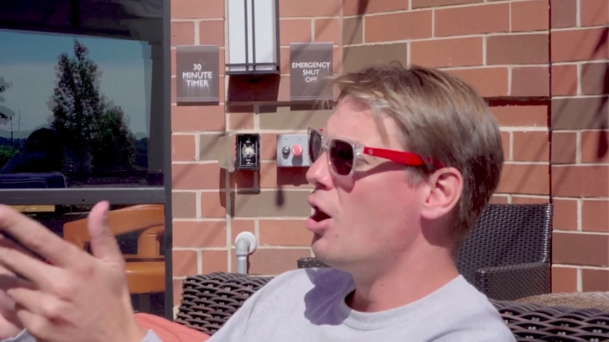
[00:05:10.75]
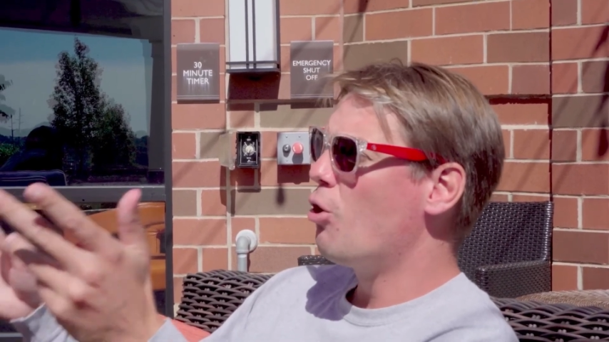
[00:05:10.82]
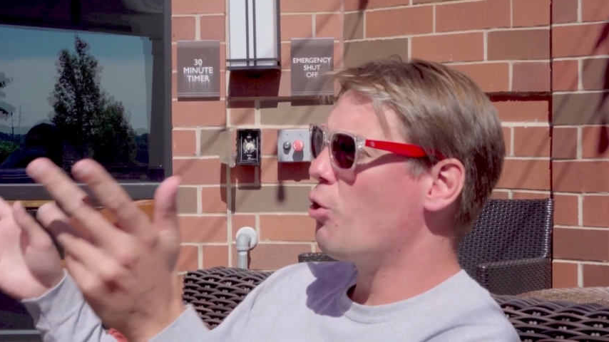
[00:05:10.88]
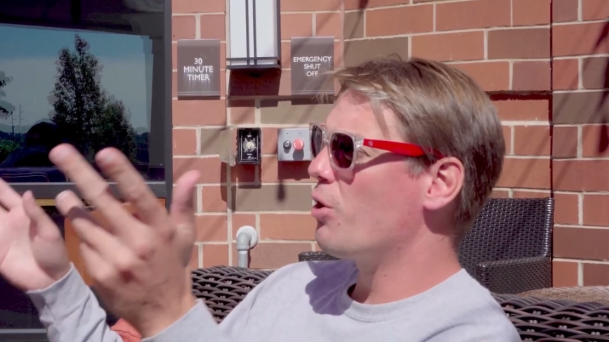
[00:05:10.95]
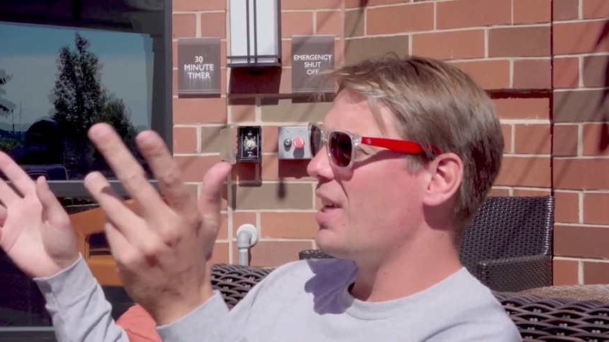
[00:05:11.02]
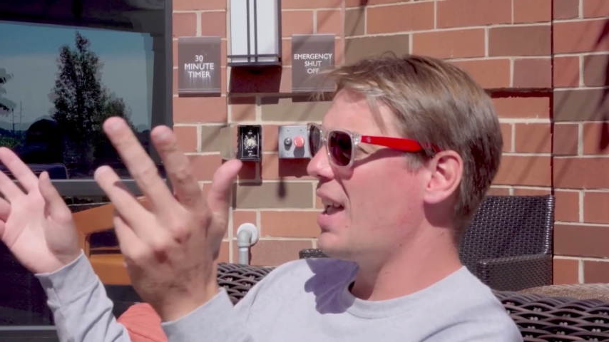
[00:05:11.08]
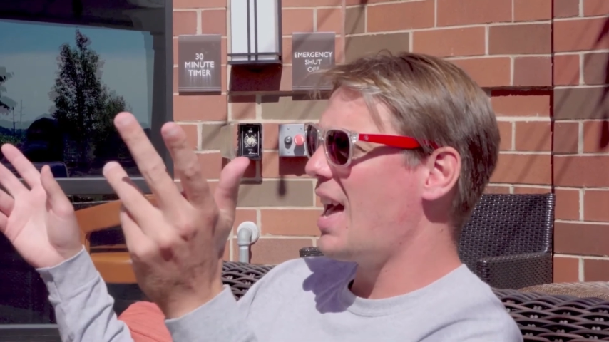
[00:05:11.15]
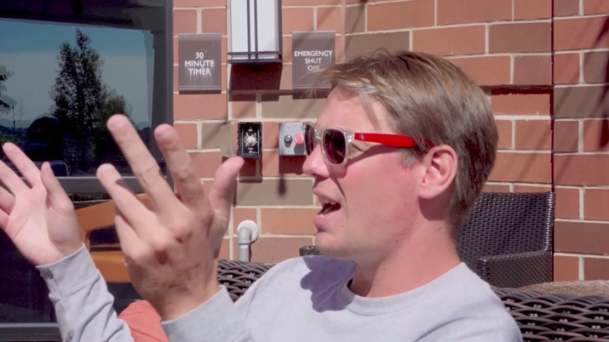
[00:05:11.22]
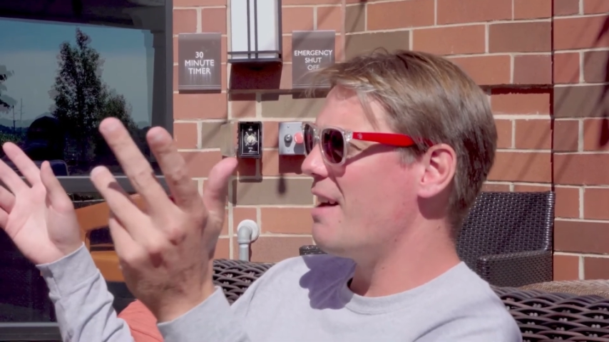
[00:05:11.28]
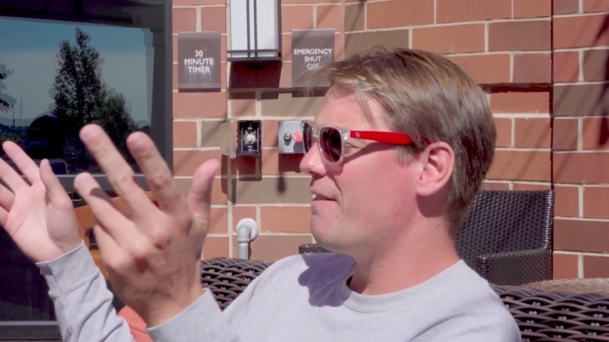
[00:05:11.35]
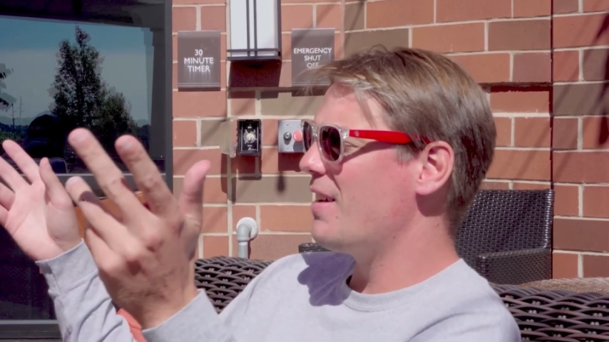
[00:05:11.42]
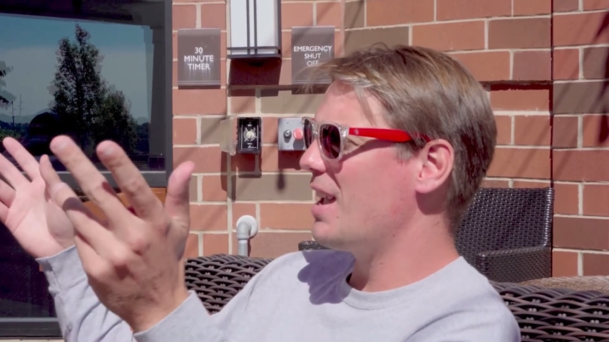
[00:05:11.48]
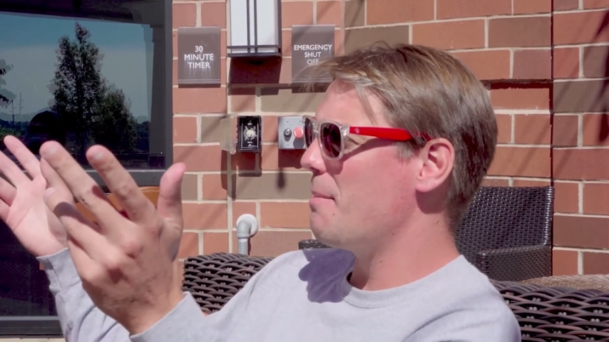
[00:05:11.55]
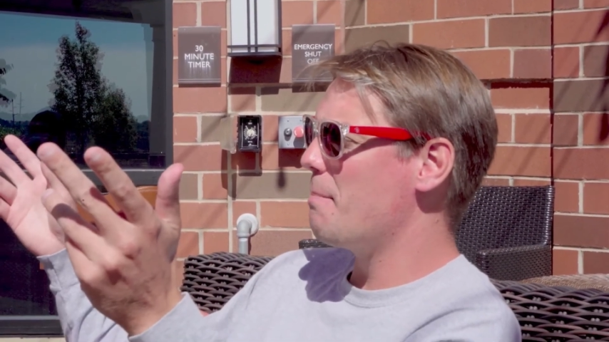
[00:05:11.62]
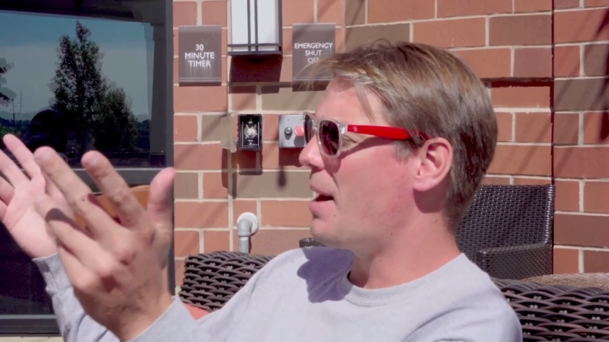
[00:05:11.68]
or they have
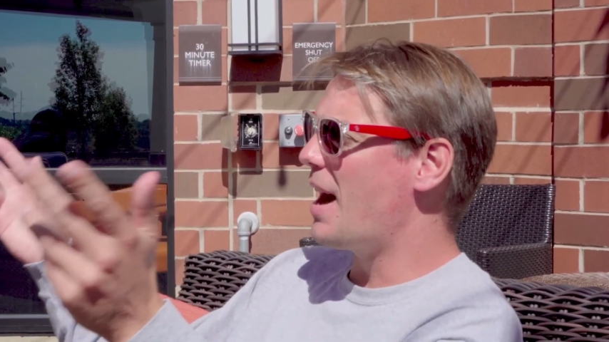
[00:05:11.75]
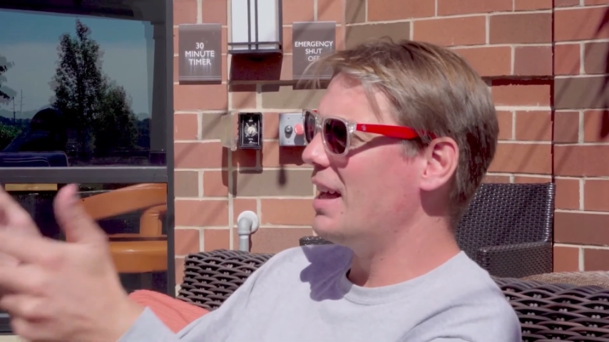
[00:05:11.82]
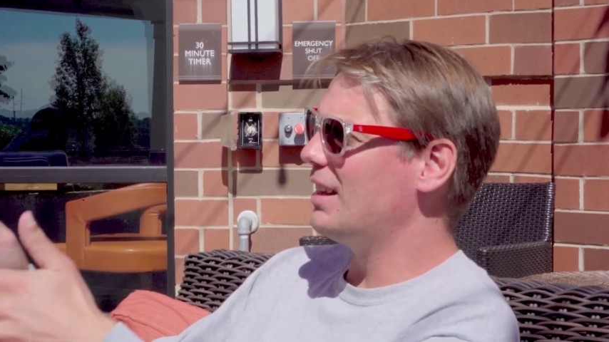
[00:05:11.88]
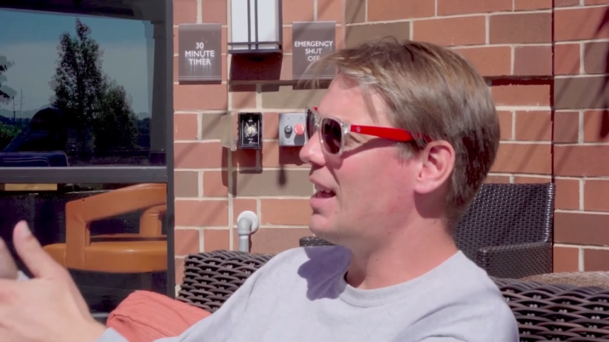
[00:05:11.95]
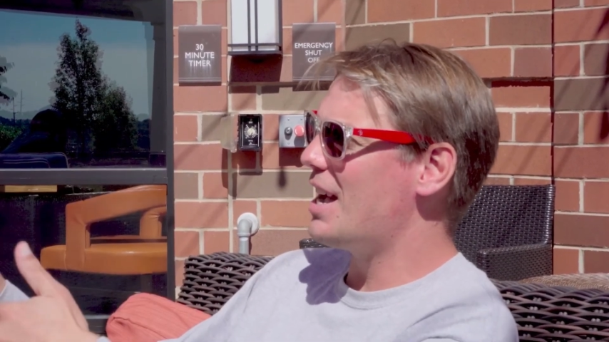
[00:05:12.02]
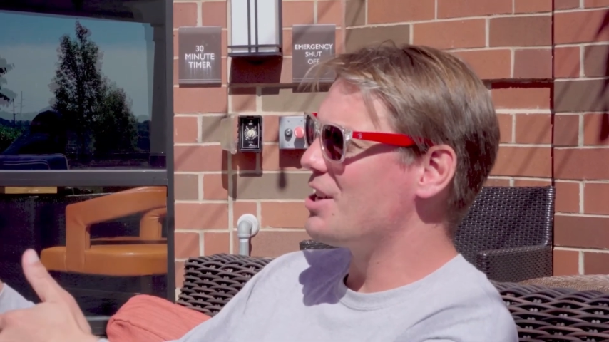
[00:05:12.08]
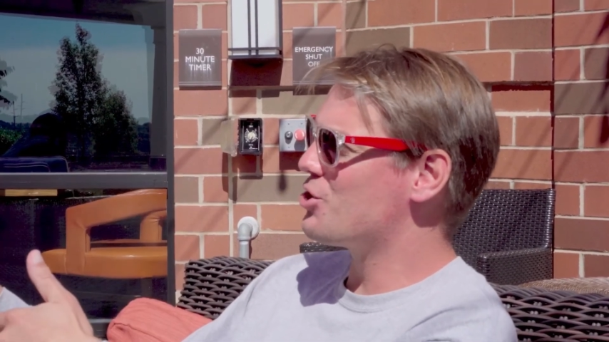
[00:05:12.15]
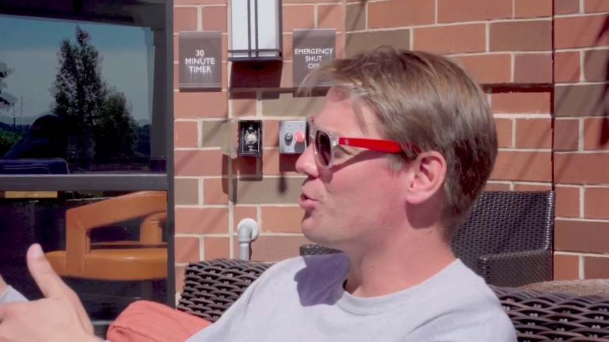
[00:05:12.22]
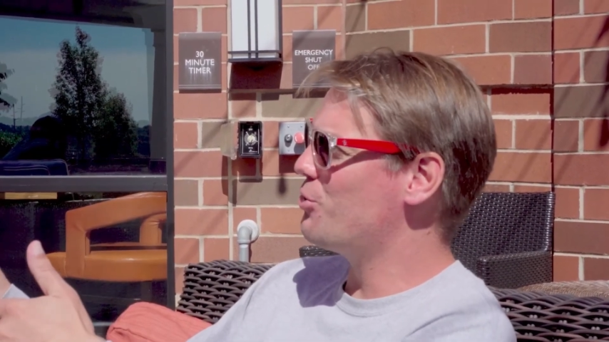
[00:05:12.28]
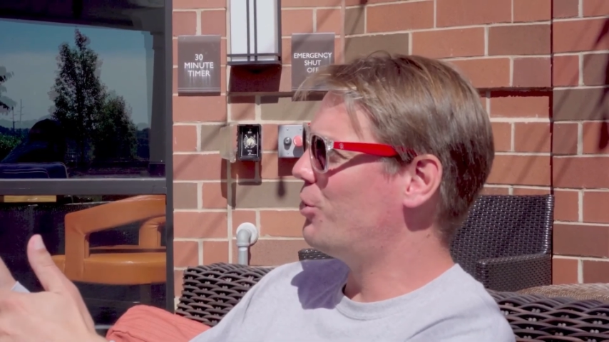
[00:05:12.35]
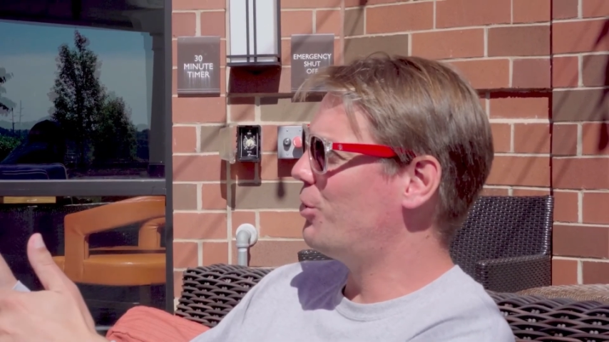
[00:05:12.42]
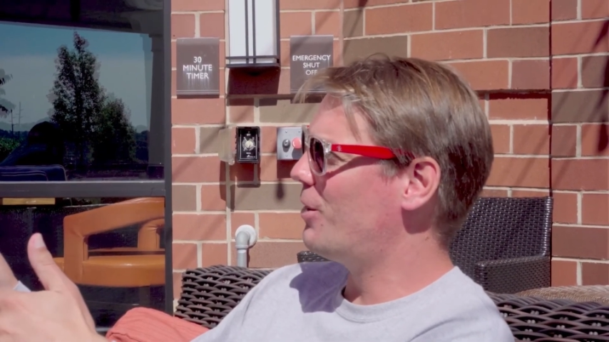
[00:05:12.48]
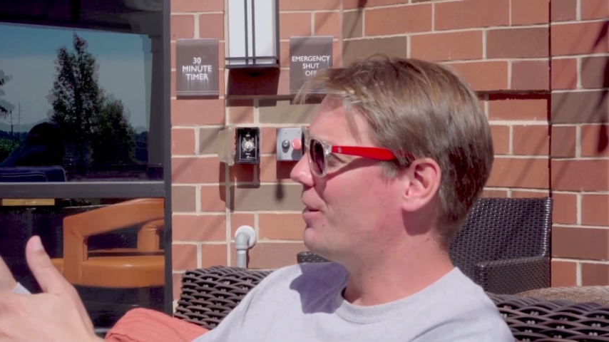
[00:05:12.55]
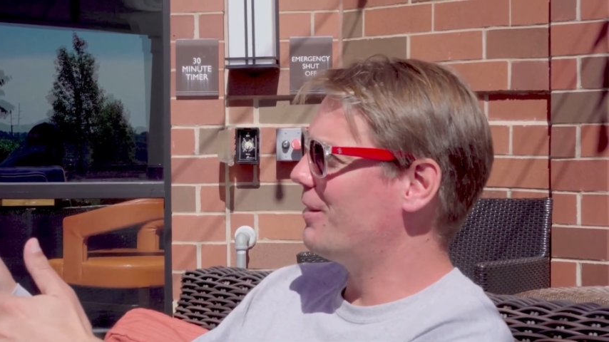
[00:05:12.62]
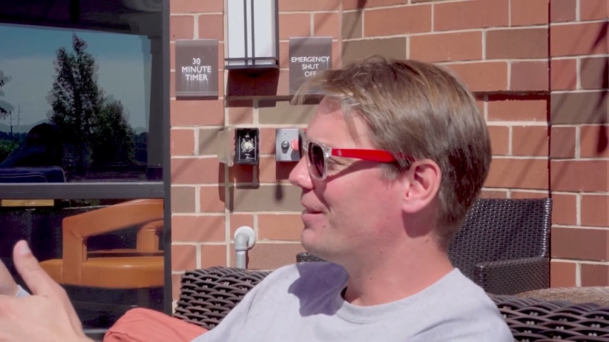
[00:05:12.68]
a
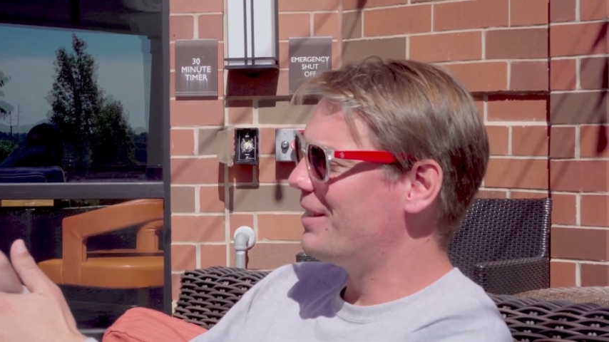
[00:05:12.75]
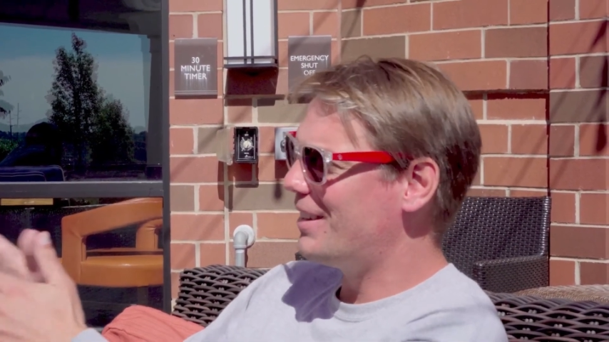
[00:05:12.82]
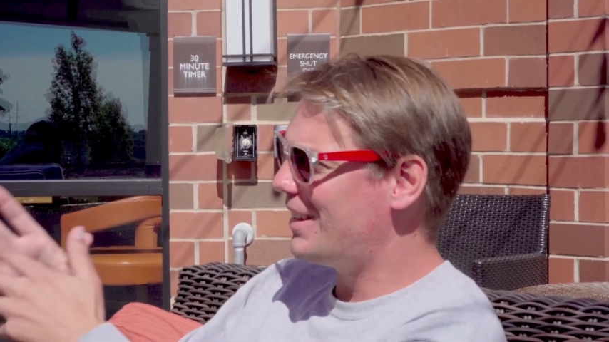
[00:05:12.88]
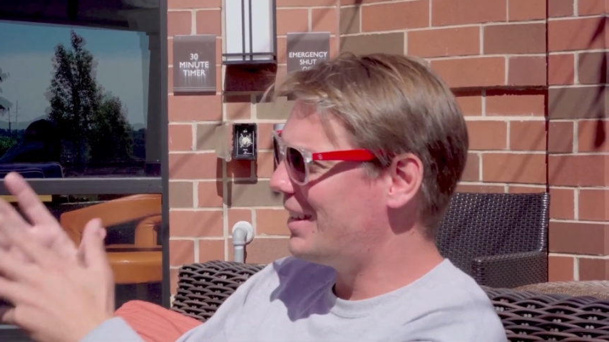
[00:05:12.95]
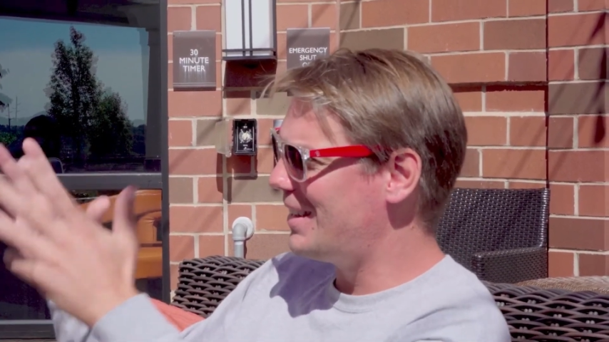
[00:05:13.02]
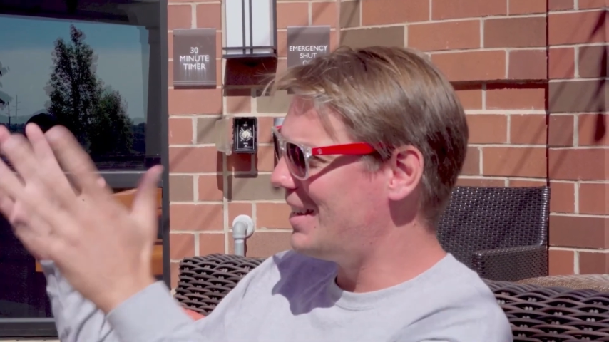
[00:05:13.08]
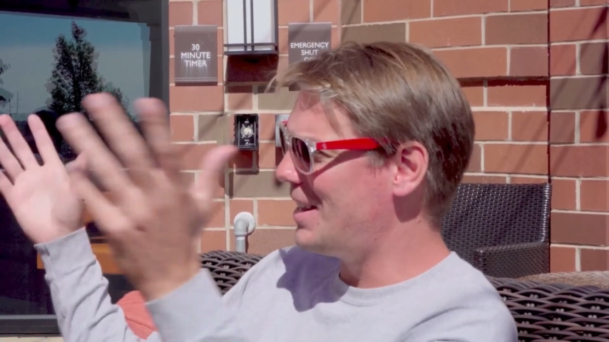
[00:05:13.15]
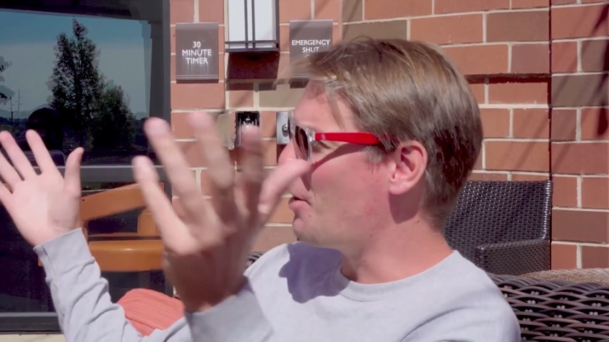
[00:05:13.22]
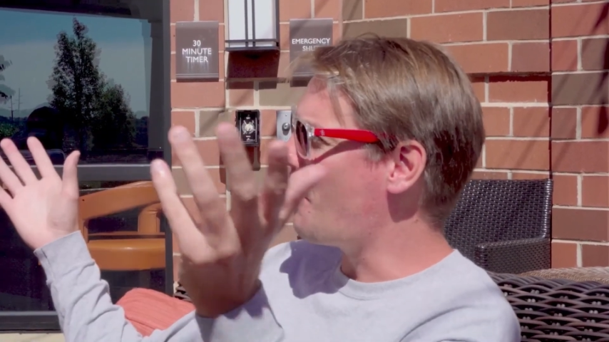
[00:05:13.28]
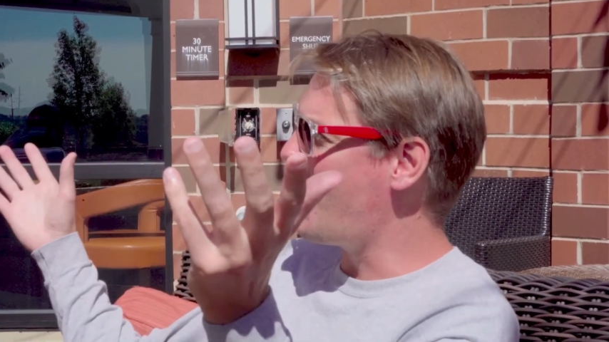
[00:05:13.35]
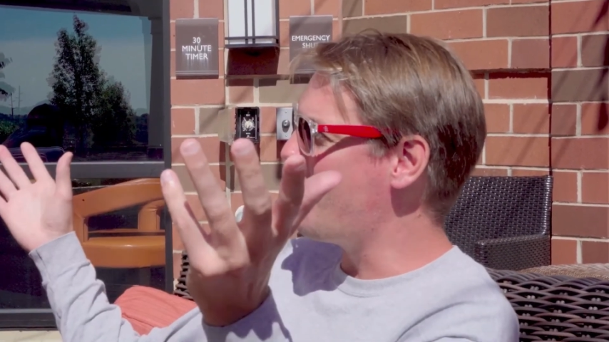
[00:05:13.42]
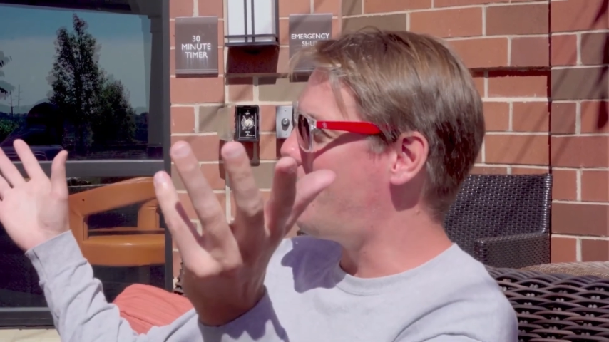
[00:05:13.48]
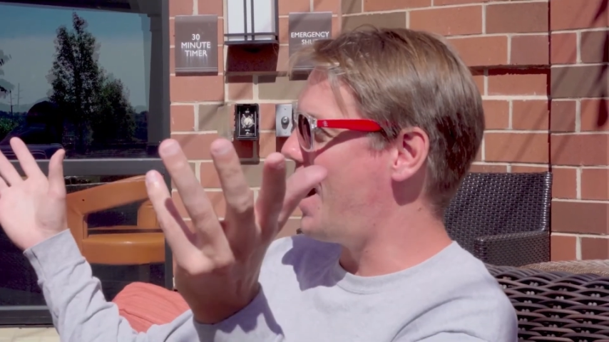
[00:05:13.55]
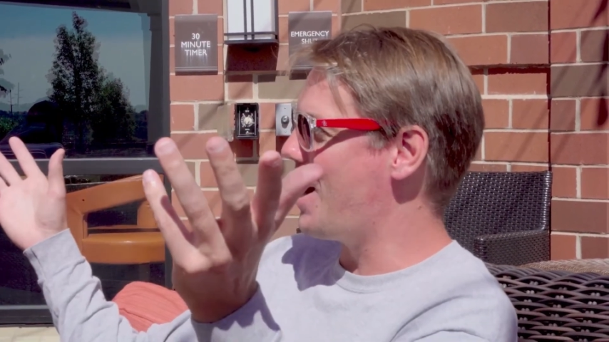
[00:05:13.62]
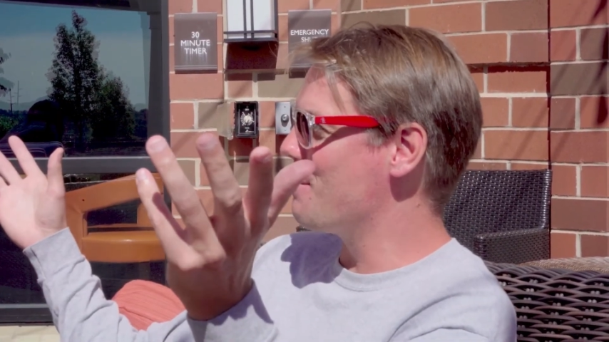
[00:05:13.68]
biological,
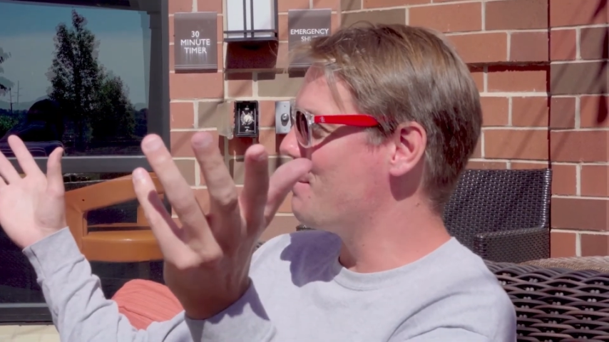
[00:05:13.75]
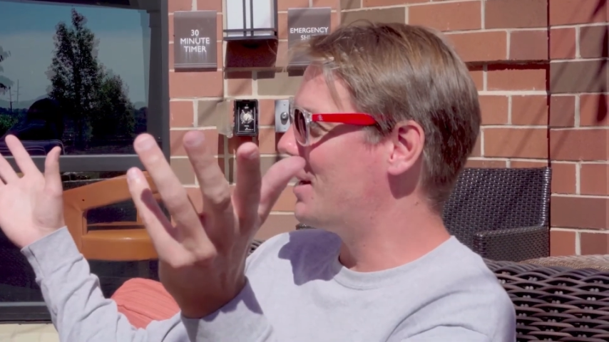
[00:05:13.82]
impairment.